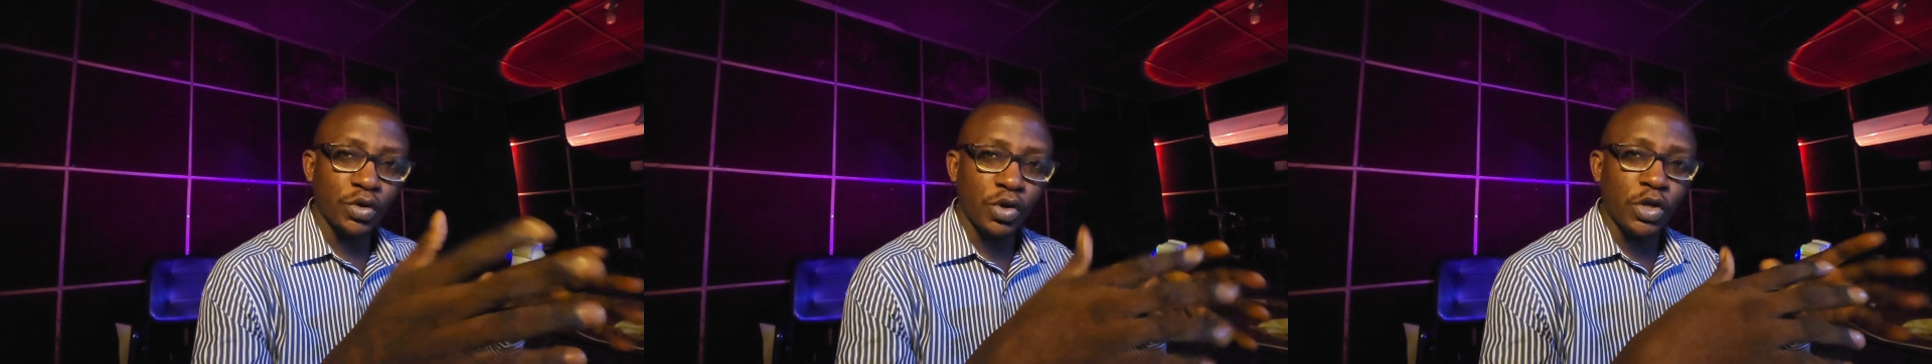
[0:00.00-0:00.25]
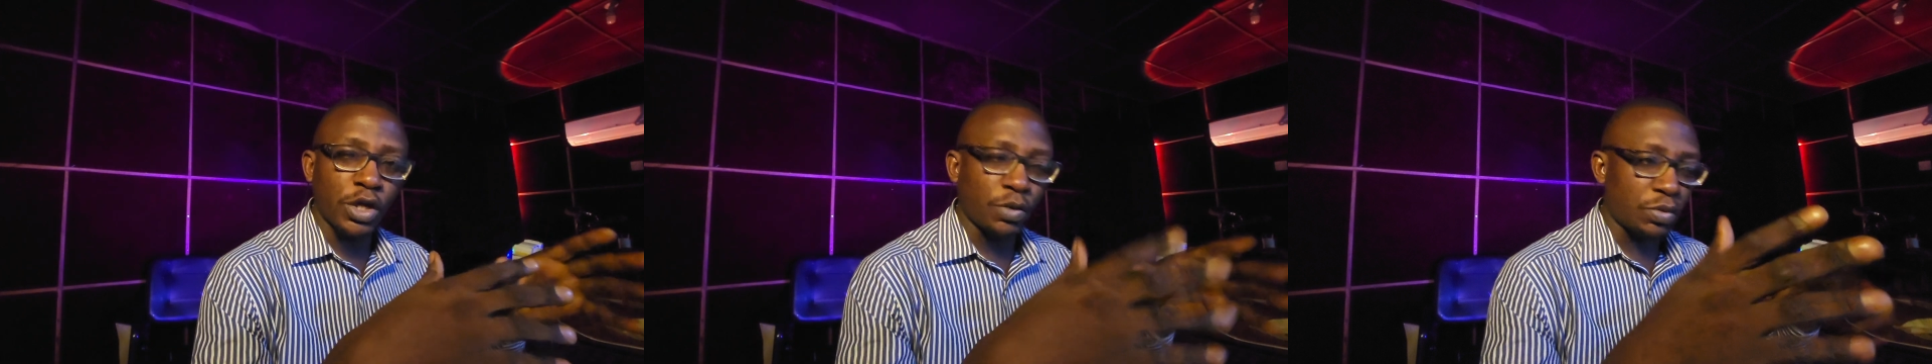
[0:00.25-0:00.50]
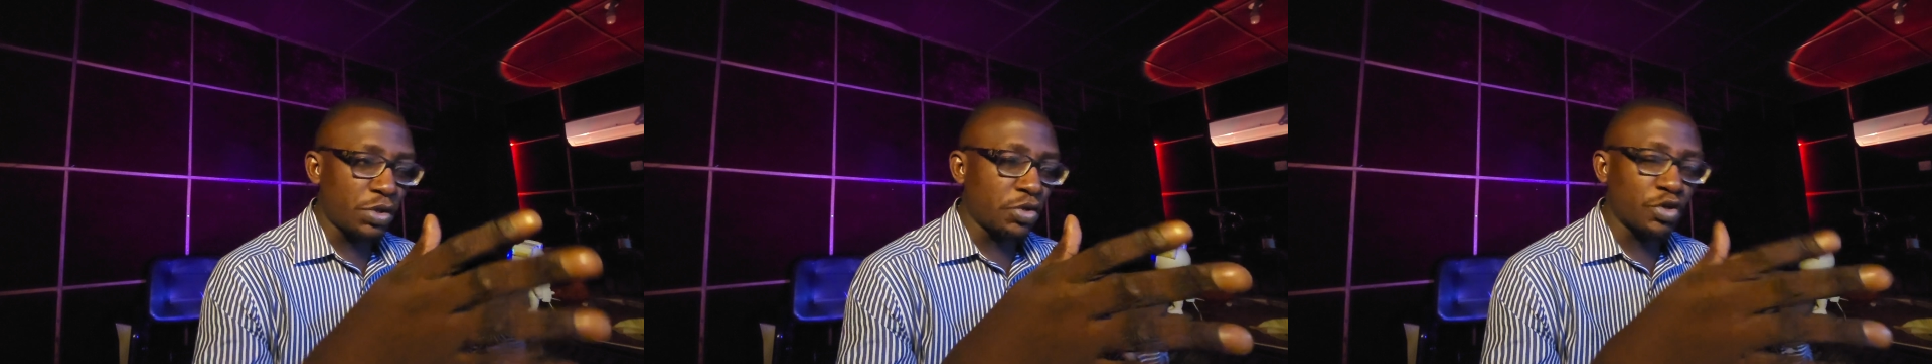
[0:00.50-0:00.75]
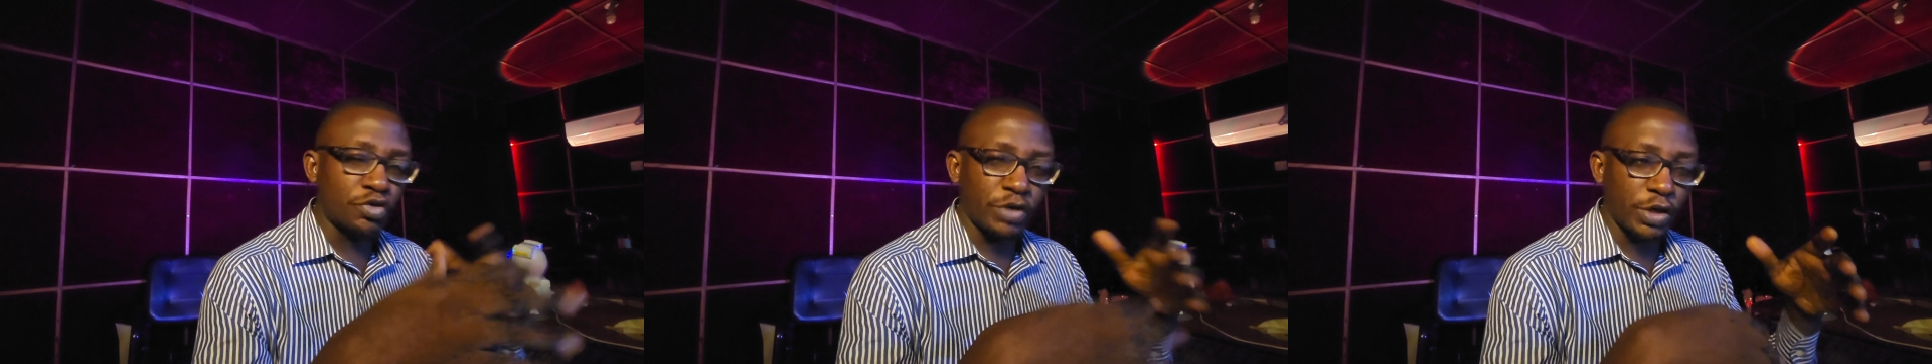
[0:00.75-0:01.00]
Okay, we need
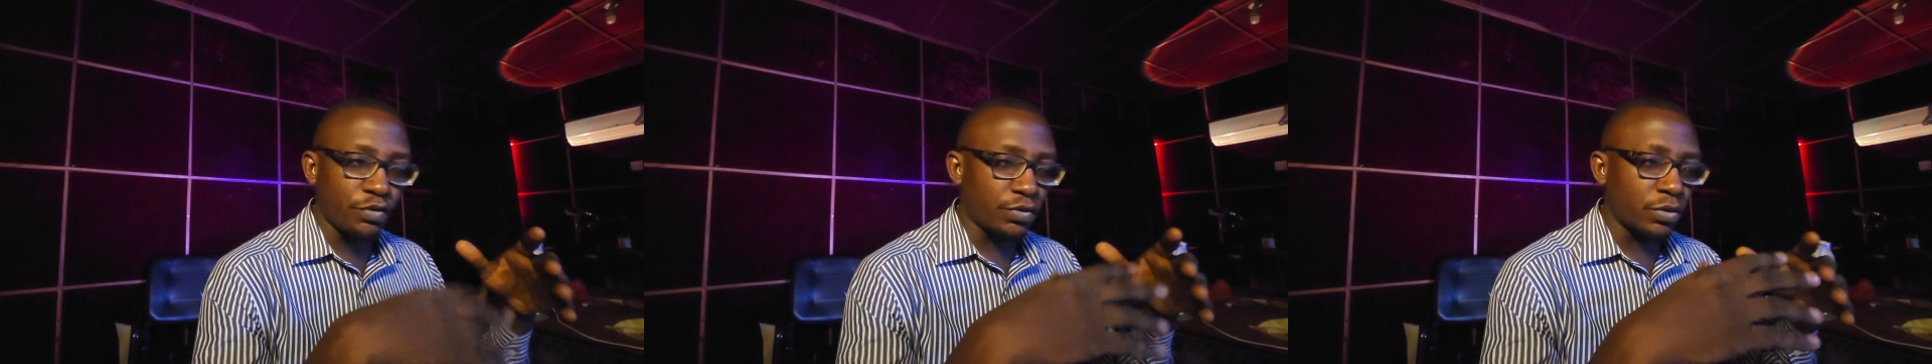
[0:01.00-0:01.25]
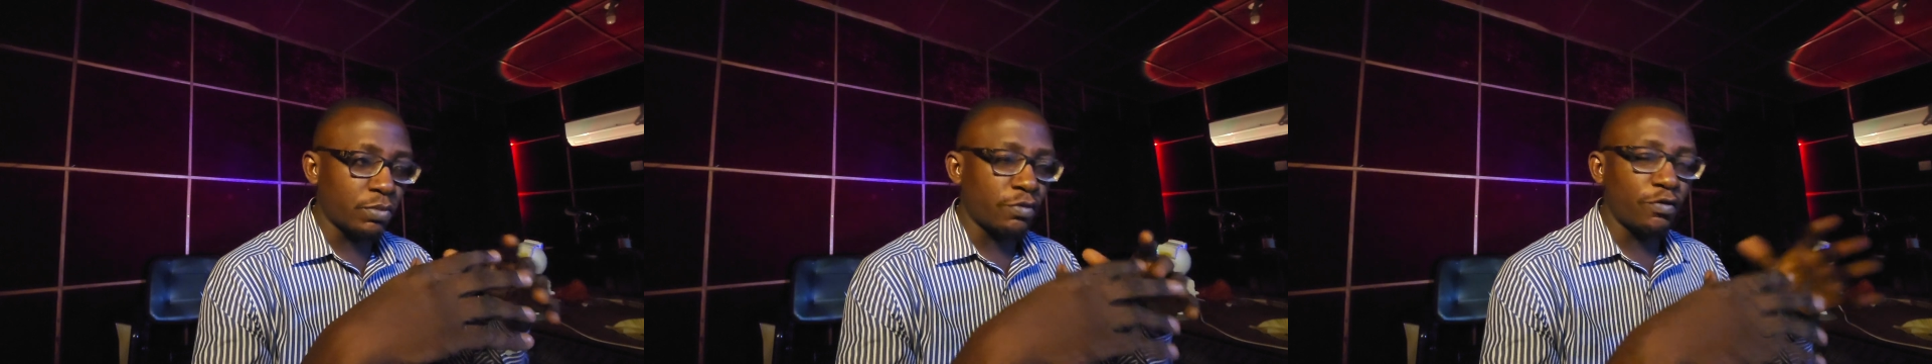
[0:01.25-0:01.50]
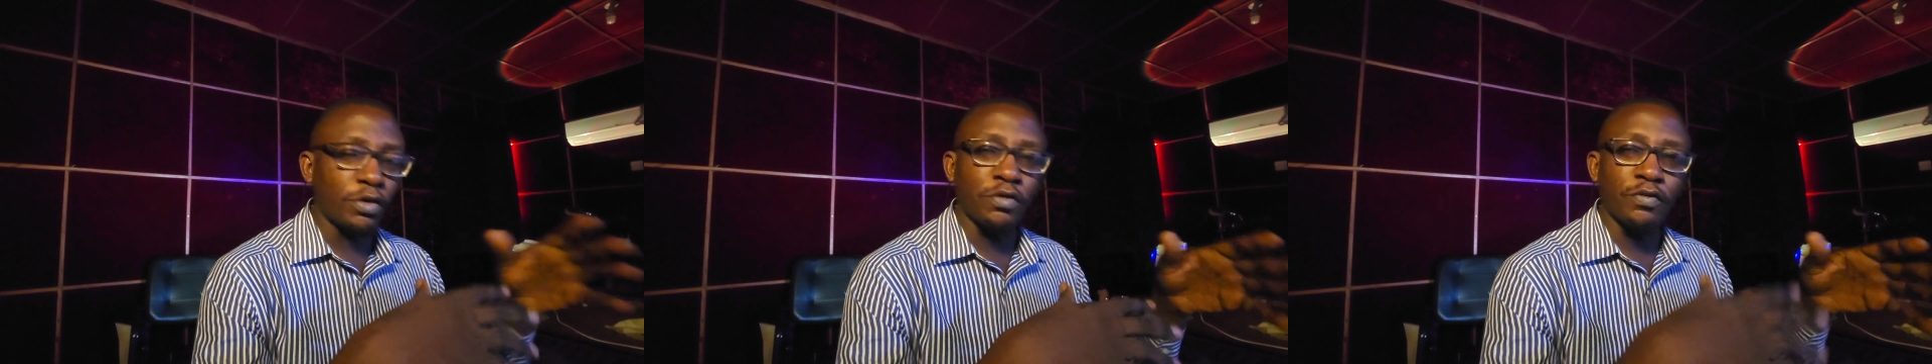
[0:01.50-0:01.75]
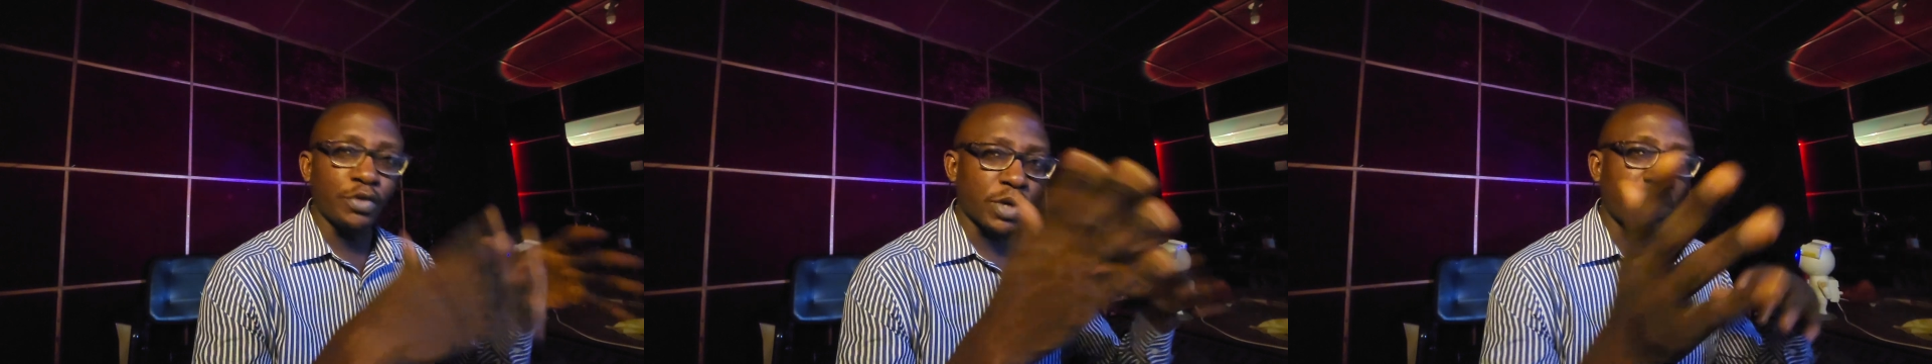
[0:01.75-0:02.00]
to create room for
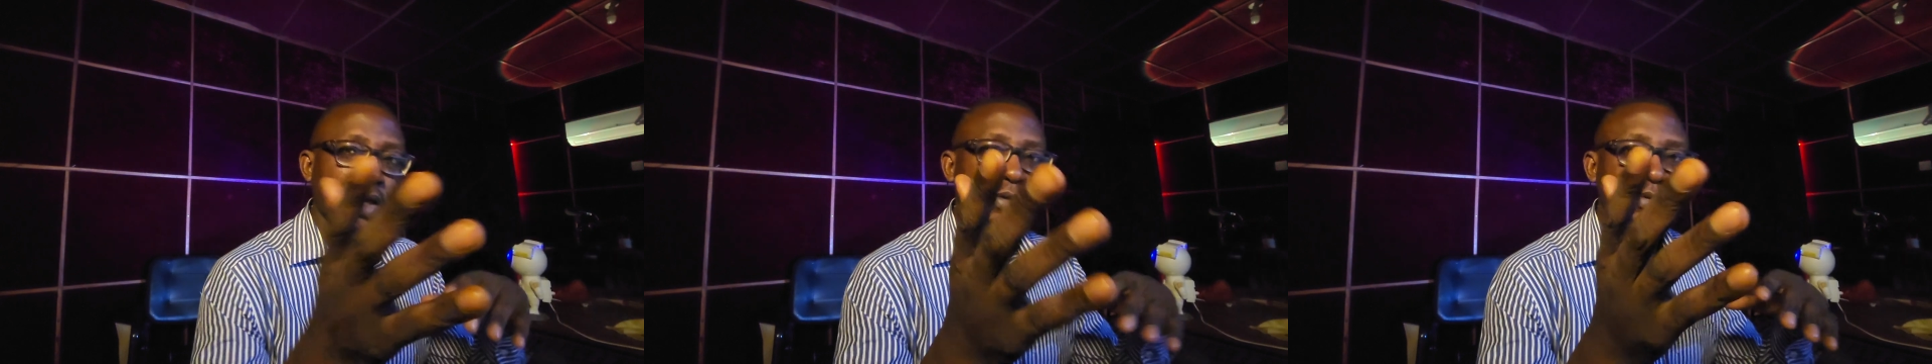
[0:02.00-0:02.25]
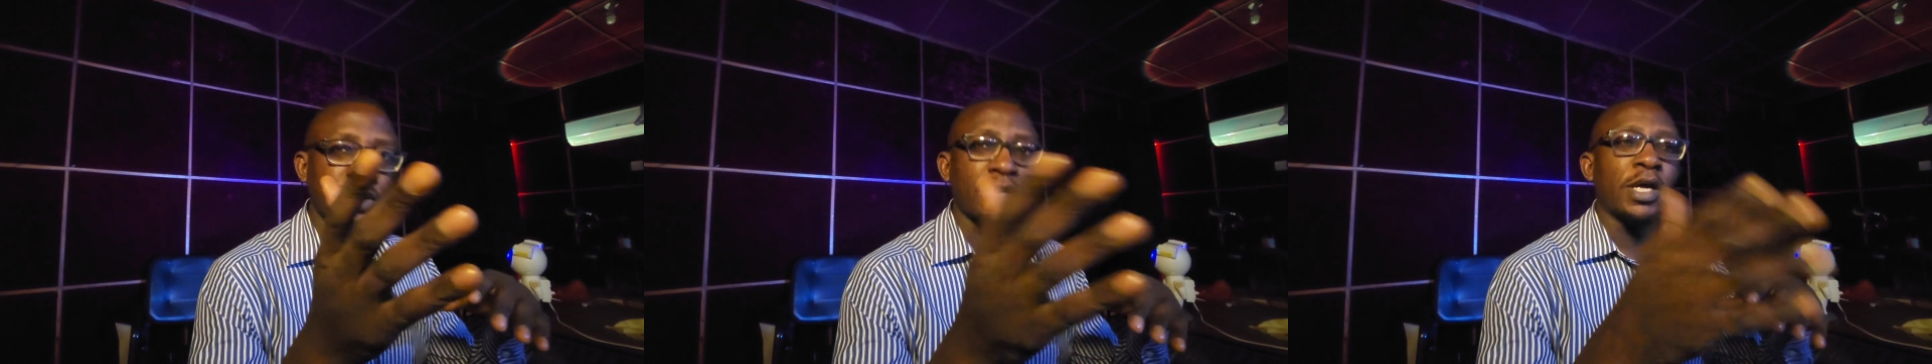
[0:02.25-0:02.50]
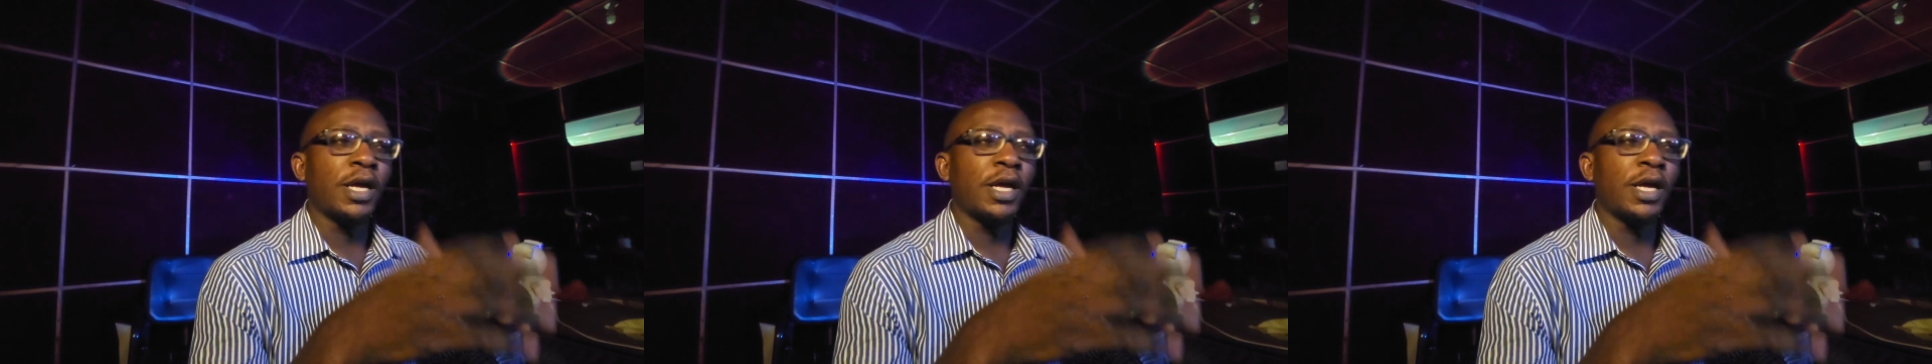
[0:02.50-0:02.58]
the vocals,